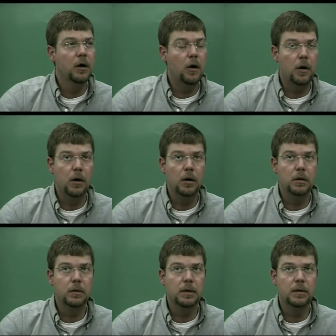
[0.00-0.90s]
are
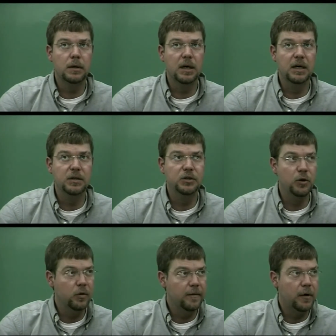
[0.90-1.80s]
uh,
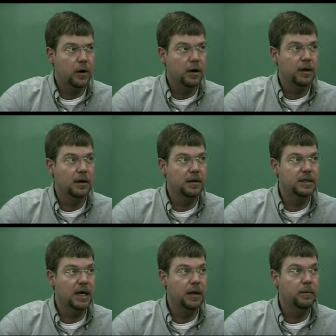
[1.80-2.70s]
Joan of Arc
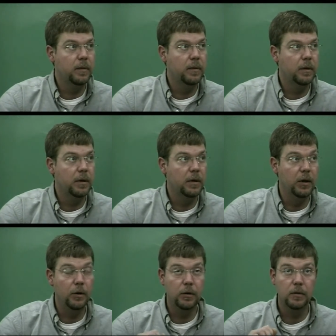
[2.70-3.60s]
type.
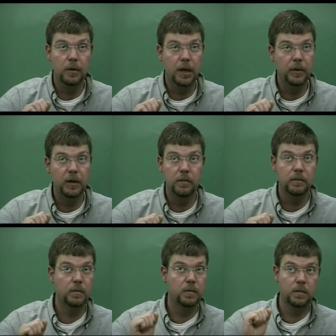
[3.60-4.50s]
They're, I mean,
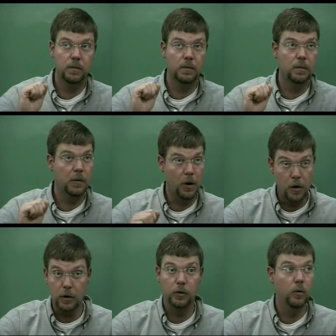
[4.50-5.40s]

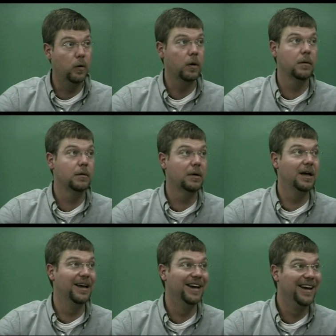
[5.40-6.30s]
hardcore.
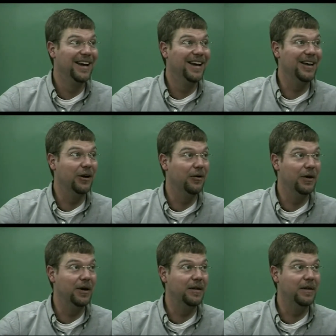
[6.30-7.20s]
You know,
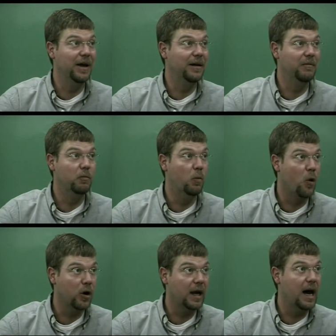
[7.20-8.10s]
they, they
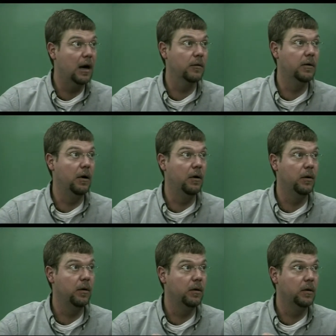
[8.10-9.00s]
work out,
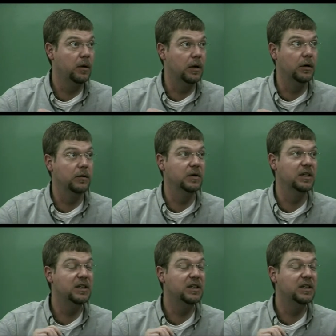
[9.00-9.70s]
they're, you know, it,